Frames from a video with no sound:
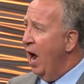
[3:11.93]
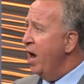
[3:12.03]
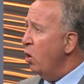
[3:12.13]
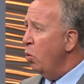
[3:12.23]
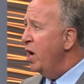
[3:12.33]

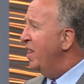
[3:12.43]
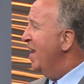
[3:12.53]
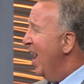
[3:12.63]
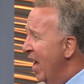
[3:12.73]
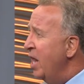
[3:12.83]
higher rate than
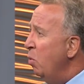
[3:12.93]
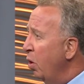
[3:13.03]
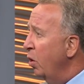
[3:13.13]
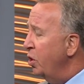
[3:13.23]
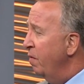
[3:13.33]
anywhere
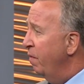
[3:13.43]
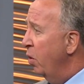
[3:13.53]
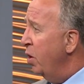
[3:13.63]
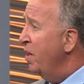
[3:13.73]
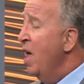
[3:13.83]
else in
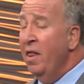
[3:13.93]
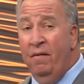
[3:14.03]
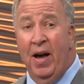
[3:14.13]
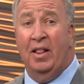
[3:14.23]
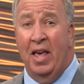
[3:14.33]
Florida. In
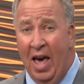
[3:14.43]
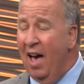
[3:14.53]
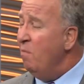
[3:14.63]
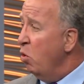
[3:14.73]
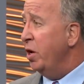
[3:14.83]
fact, they
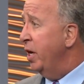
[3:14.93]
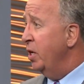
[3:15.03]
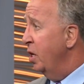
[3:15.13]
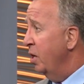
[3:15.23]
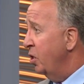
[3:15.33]
have more
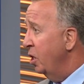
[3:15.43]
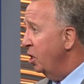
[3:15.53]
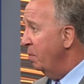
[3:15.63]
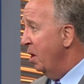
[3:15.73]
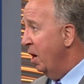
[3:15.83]
kids in the
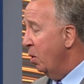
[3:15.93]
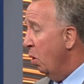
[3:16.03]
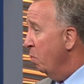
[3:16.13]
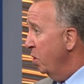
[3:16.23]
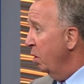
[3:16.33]
system than anywhere,
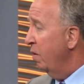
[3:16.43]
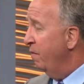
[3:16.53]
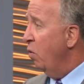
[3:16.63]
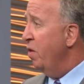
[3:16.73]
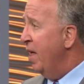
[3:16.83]
nearly
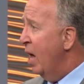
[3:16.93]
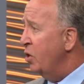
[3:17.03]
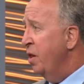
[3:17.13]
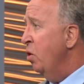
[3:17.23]
4,000.